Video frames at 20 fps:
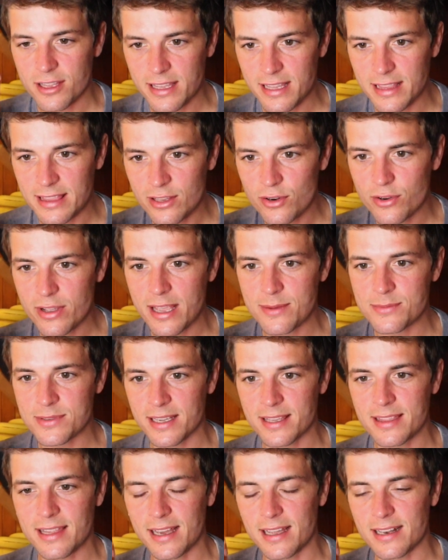Little games
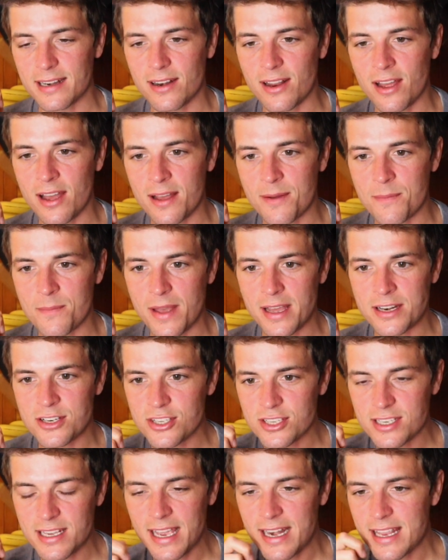like that, and
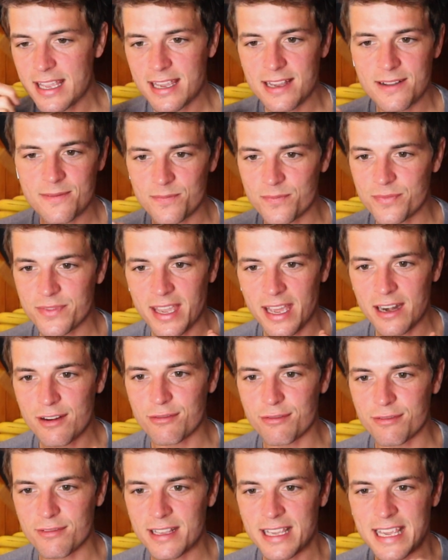just getting kind
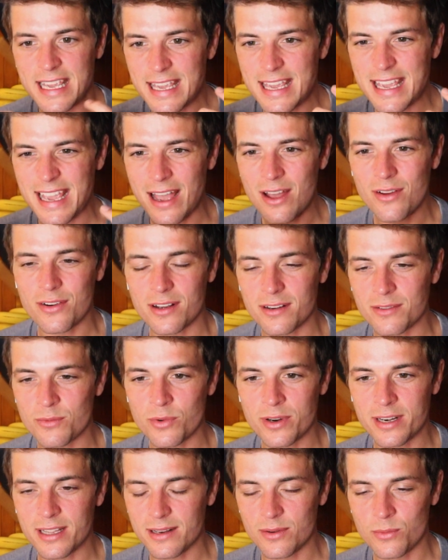of geeking out on
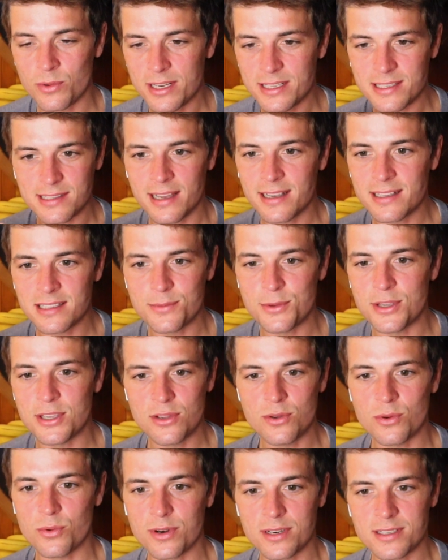what it's like to be
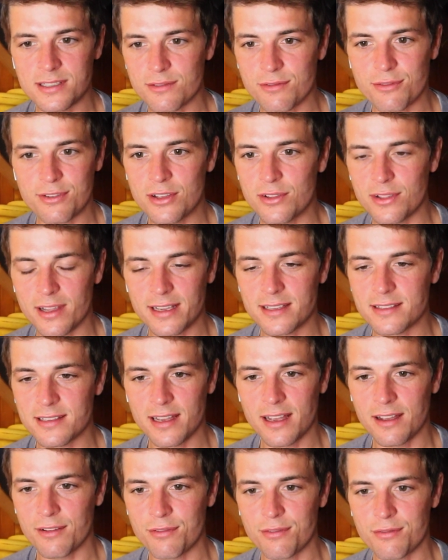you. What does it feel like to
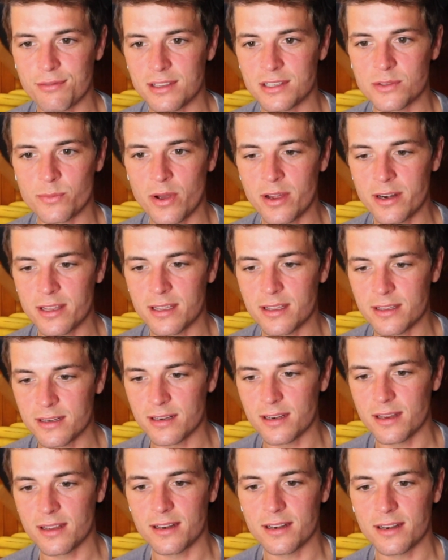have this body,
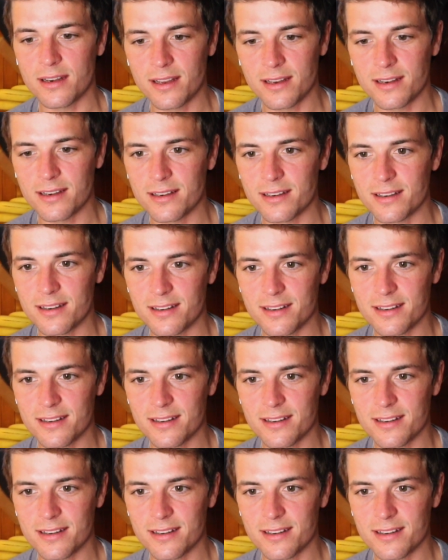and